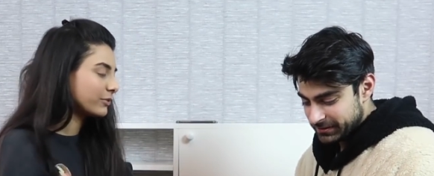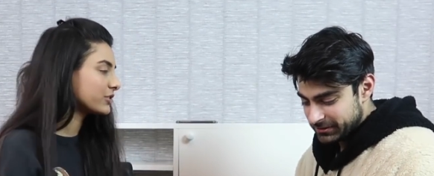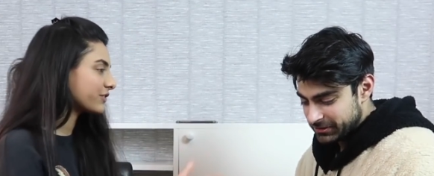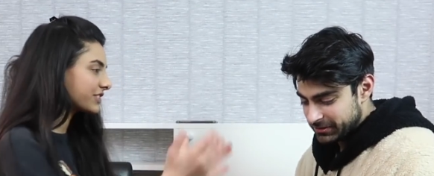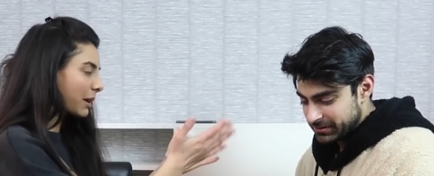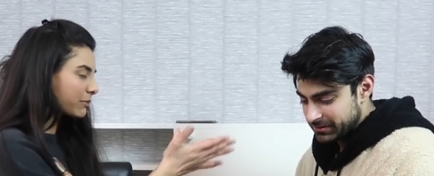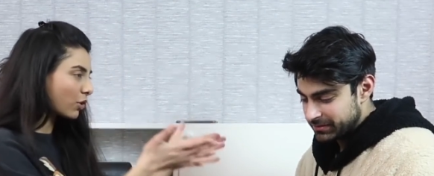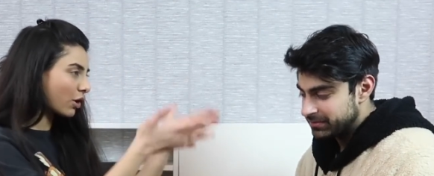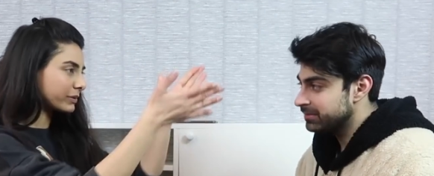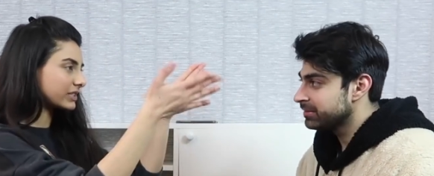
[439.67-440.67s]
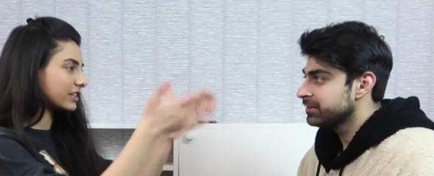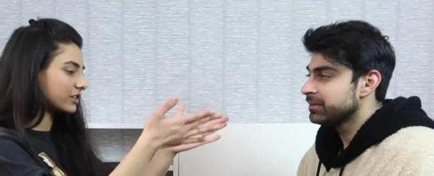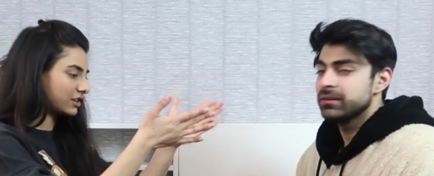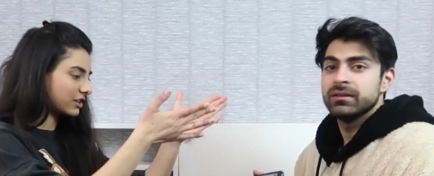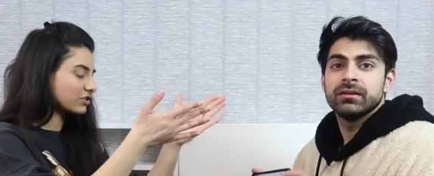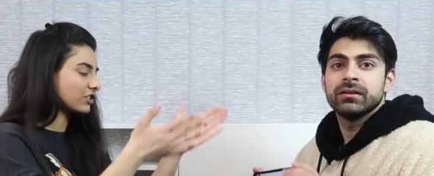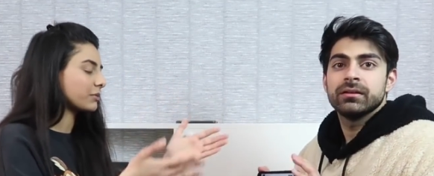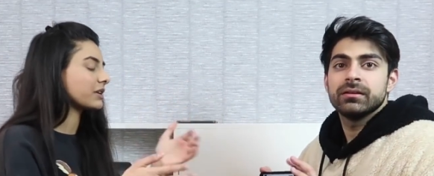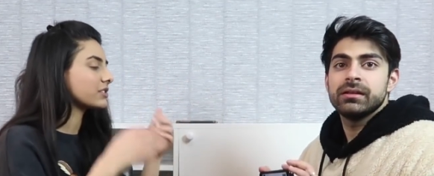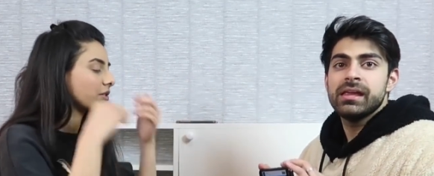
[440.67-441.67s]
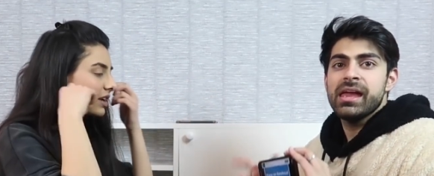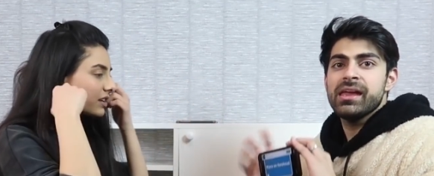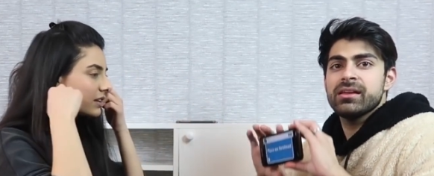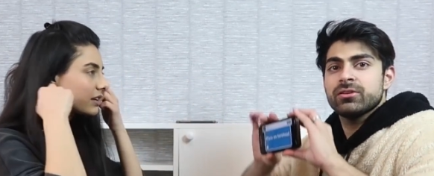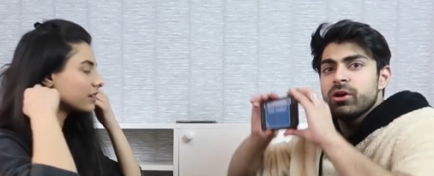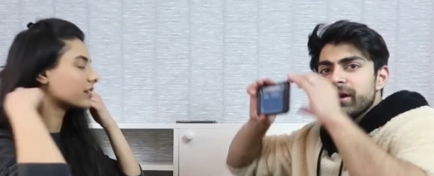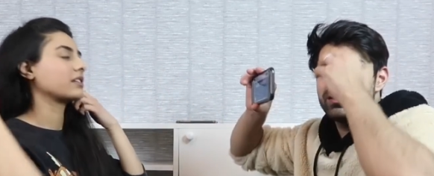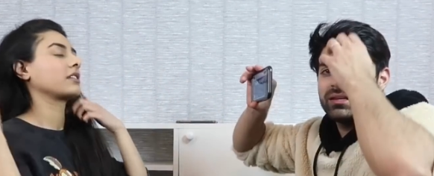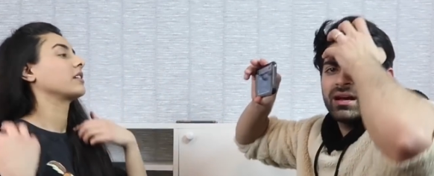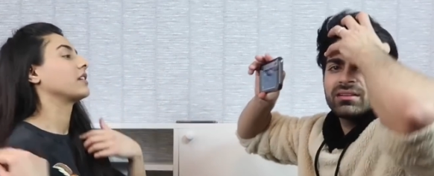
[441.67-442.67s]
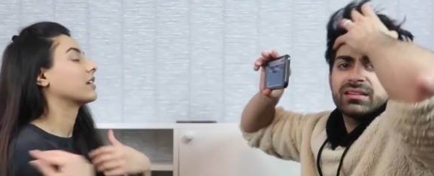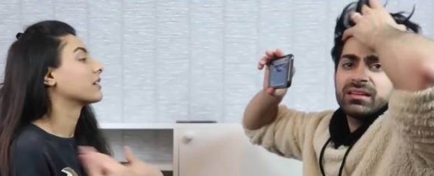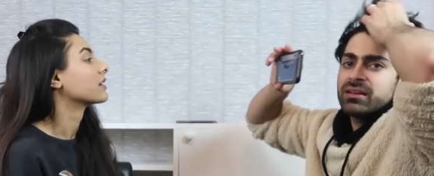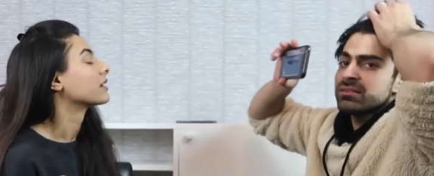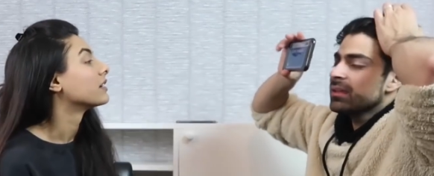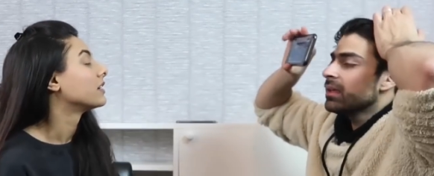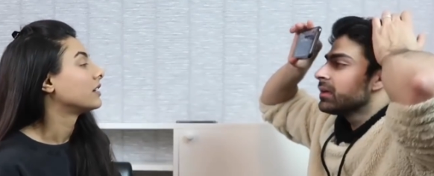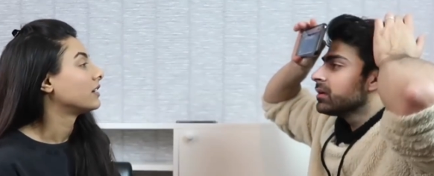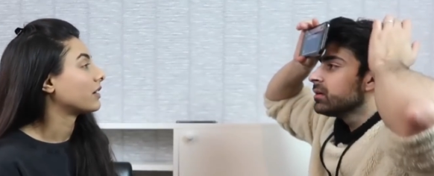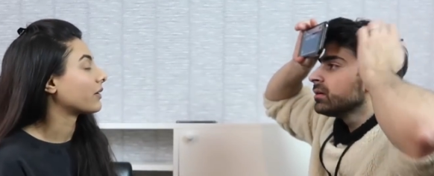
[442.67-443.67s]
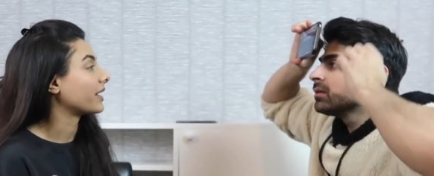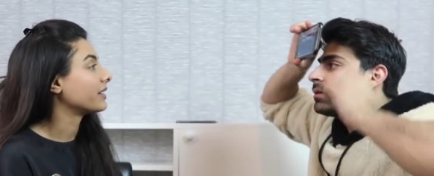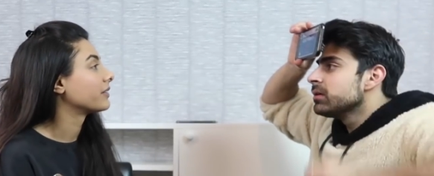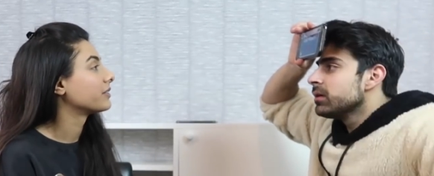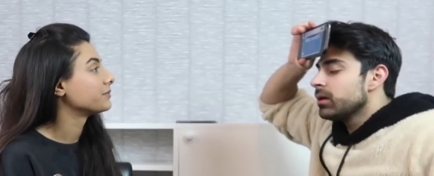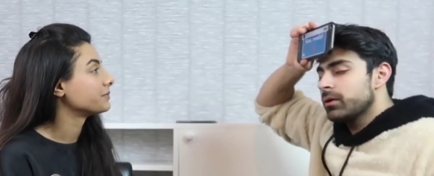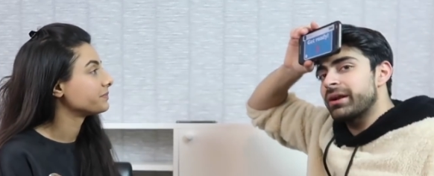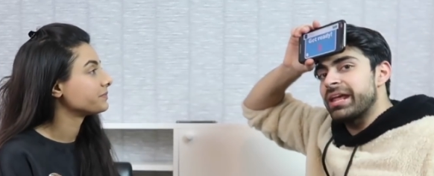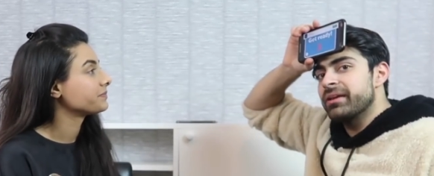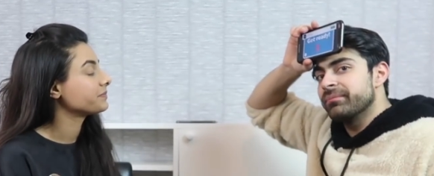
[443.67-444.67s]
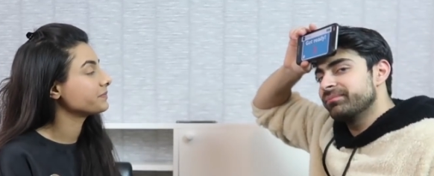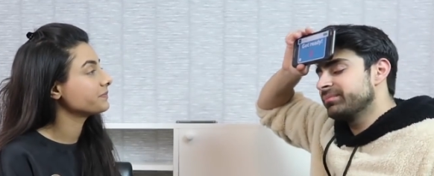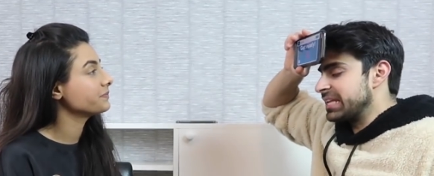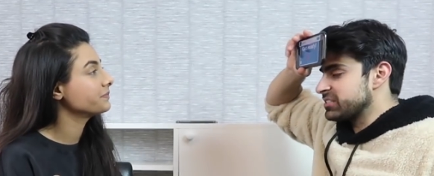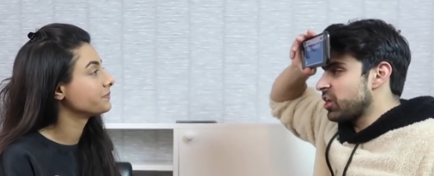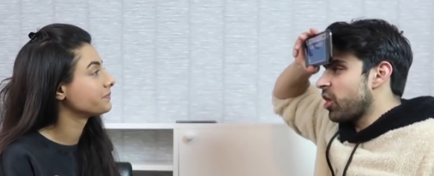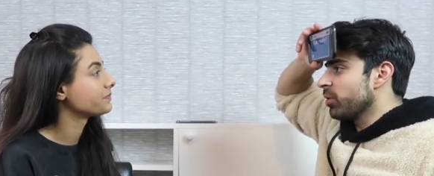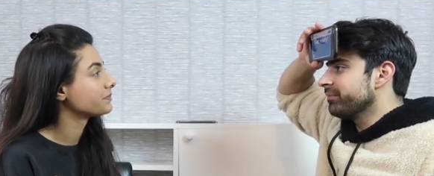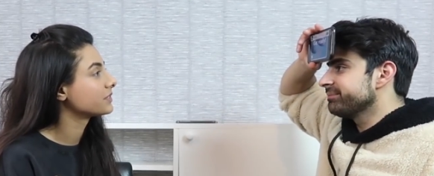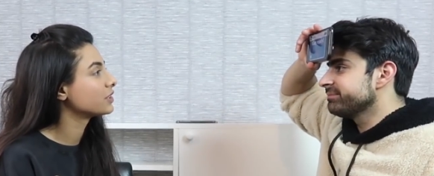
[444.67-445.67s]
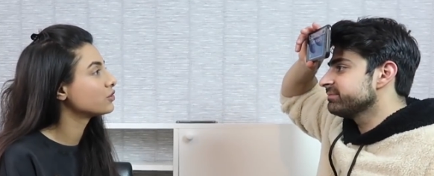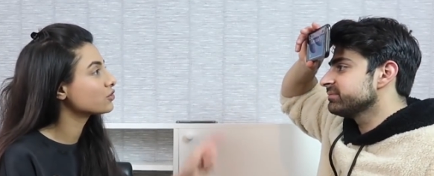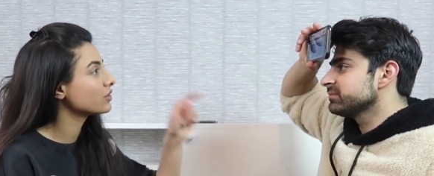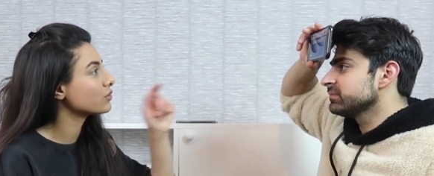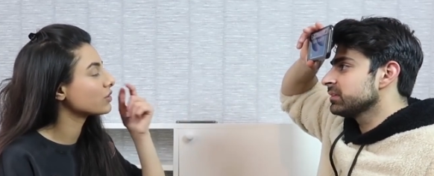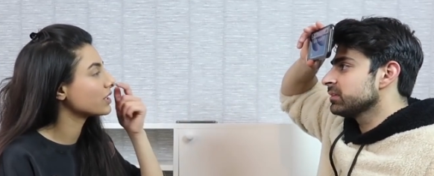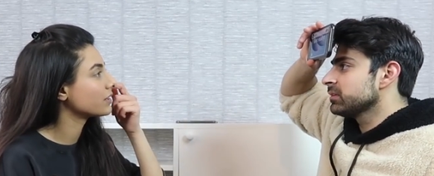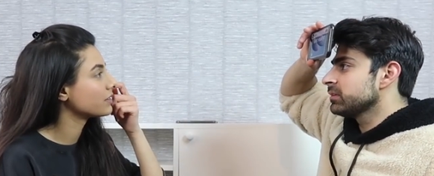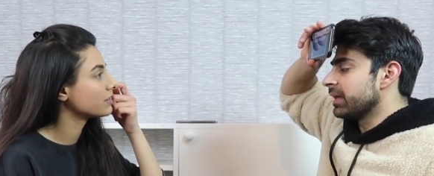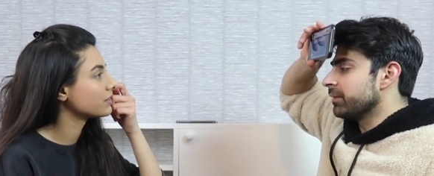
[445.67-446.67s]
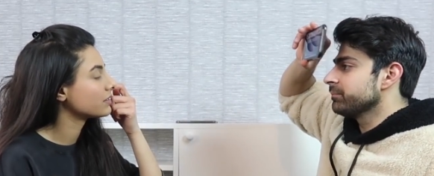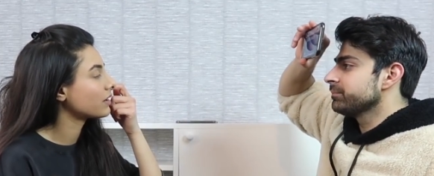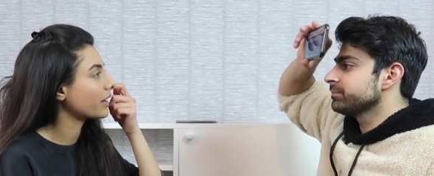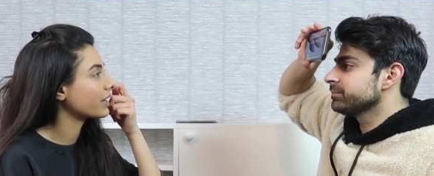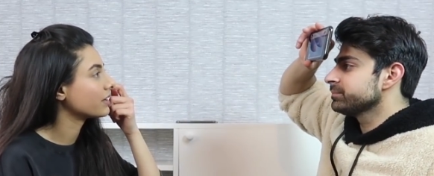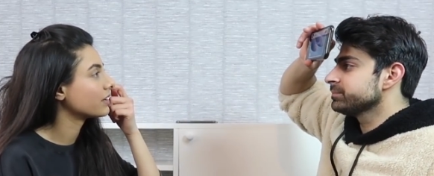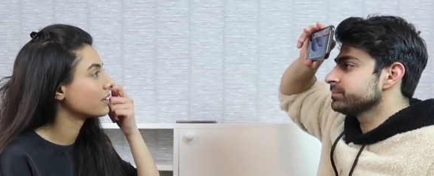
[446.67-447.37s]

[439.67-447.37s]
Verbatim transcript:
Speaker 1: We should have sat more opposite each
Speaker 2: other, basically. Yeah, yeah, go on me. I'll say it. Say. Okay. Ready? Let's go.
Speaker 1: Did you screen record it? Yeah. Okay.